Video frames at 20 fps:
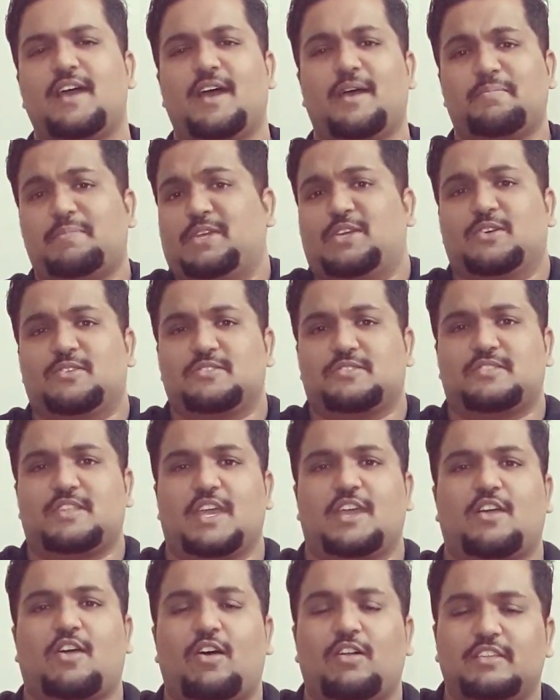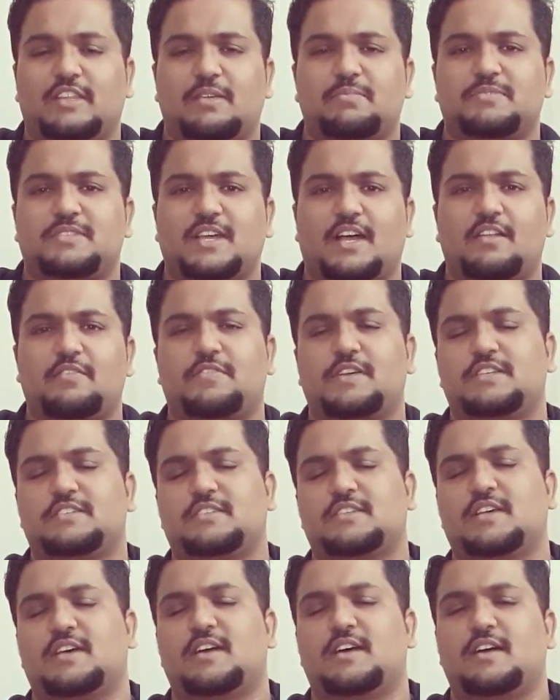because they call themselves
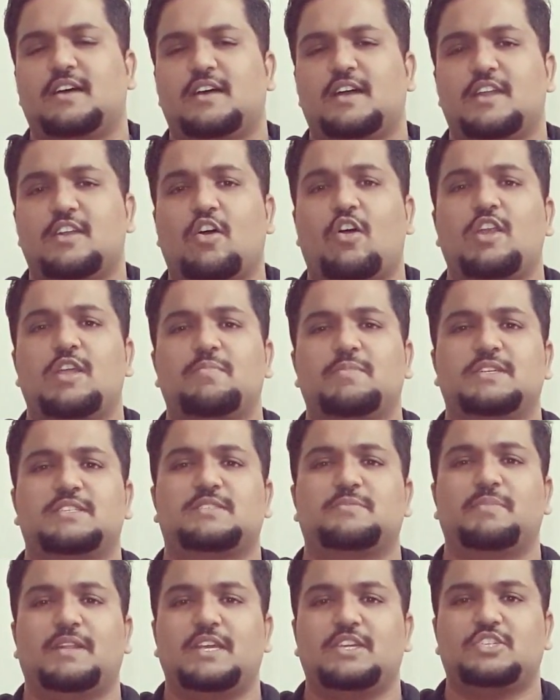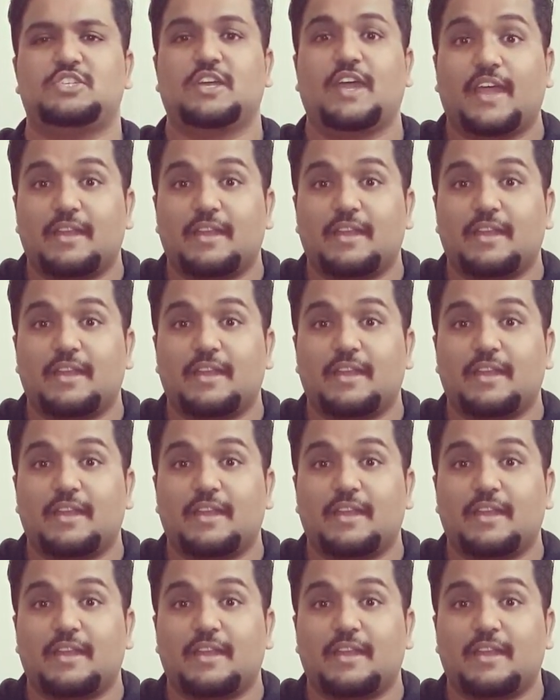as Anonymous Malaysia.